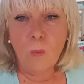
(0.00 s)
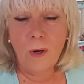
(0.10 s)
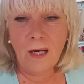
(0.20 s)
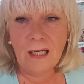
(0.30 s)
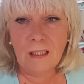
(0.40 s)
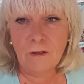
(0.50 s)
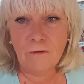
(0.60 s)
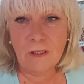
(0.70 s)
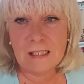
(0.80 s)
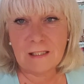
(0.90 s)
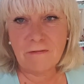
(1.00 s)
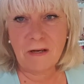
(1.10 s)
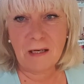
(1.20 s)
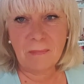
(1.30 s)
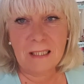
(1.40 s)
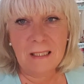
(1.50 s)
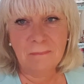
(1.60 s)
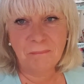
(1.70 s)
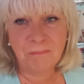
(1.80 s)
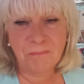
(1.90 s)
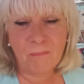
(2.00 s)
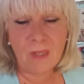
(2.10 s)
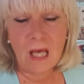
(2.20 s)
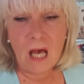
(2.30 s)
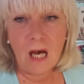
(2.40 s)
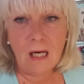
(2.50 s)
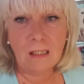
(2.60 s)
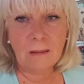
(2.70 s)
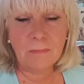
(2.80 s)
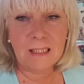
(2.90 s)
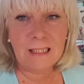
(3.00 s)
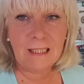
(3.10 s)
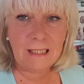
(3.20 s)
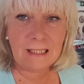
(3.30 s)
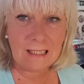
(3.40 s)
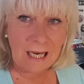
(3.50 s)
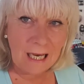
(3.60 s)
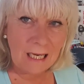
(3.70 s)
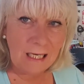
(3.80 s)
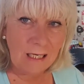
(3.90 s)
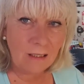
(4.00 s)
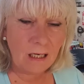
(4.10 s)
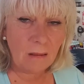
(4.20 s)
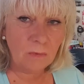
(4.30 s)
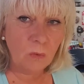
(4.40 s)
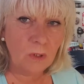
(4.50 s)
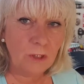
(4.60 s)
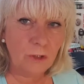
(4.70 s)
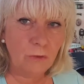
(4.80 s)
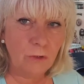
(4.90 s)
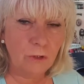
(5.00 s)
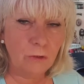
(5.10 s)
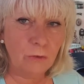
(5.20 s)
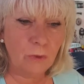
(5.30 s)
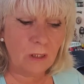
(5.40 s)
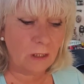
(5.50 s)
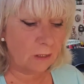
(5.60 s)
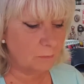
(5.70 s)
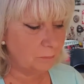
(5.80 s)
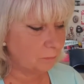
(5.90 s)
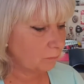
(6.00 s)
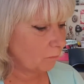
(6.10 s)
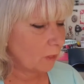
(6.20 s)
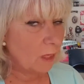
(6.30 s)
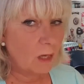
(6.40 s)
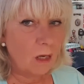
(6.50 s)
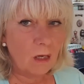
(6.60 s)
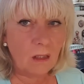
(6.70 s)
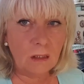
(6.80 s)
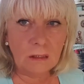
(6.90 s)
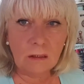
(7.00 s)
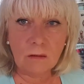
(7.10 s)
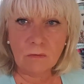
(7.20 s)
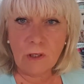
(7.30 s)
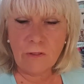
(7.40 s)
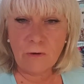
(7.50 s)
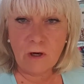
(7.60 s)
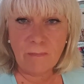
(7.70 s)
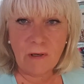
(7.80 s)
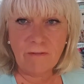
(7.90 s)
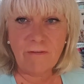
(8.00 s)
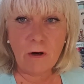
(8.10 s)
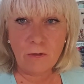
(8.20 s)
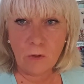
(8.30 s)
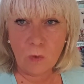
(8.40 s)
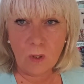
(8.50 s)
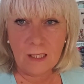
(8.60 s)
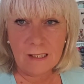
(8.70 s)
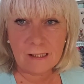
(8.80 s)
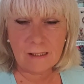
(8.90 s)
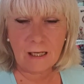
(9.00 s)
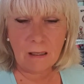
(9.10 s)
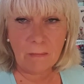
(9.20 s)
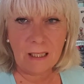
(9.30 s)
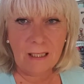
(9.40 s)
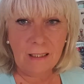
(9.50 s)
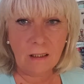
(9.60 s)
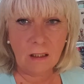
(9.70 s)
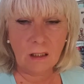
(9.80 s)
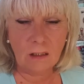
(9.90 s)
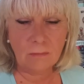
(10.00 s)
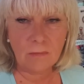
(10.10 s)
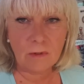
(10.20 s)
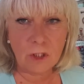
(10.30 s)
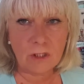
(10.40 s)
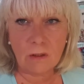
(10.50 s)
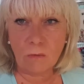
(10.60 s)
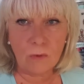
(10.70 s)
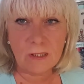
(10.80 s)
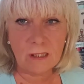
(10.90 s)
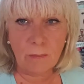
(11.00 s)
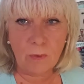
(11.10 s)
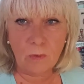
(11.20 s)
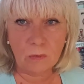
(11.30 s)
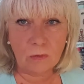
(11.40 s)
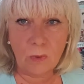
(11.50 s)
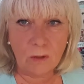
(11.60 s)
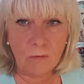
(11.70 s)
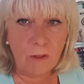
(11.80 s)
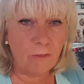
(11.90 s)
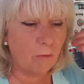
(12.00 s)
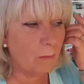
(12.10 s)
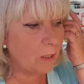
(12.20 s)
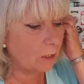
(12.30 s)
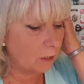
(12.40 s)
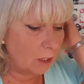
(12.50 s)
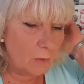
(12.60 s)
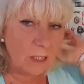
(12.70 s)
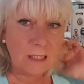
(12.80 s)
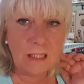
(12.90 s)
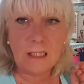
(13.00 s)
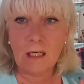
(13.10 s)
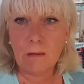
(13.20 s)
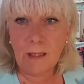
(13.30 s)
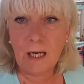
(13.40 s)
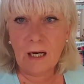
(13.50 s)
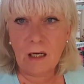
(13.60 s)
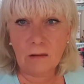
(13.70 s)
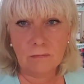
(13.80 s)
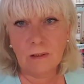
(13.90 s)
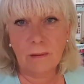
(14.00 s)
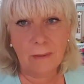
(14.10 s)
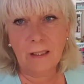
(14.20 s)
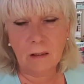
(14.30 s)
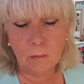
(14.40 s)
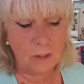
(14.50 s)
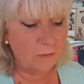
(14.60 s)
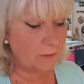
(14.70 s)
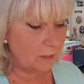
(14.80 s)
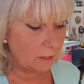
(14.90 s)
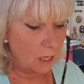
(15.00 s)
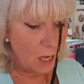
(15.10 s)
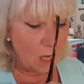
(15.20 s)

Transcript: Well, hello friends and family. Today I'm going to do a little run through of my Faux Dories that I make. Just a real simple, quick run through. I'm not going to go into detail about how I make them or anything.